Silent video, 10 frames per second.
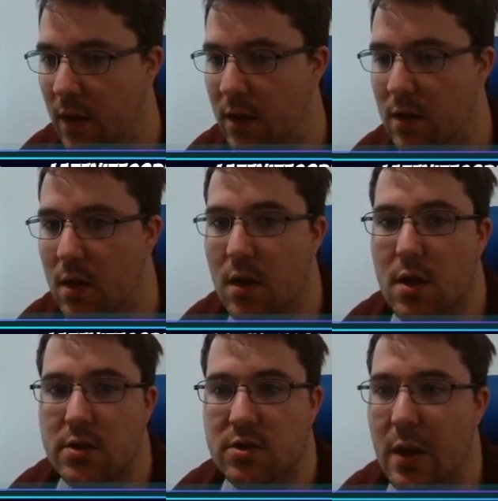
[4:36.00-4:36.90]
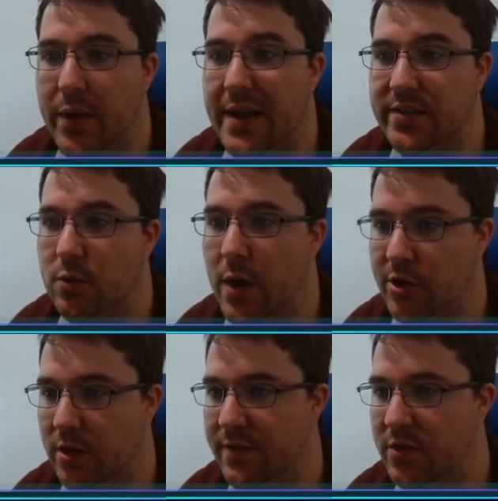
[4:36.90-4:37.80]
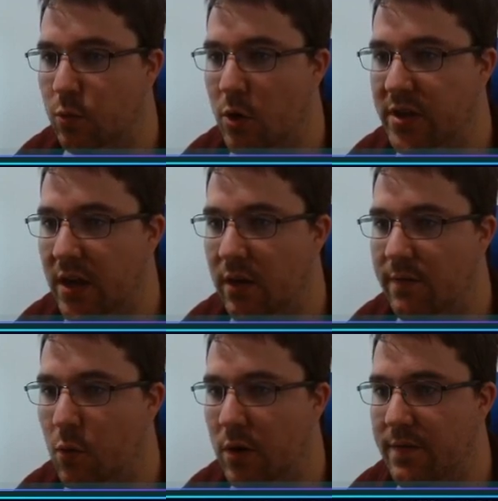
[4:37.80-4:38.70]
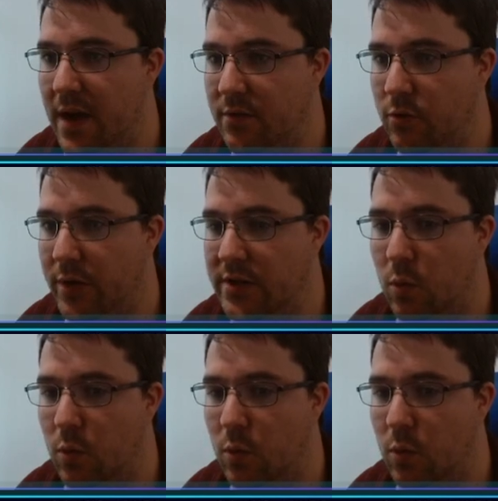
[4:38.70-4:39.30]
Okay. So now we ask the question, if it's rotated 45 degrees,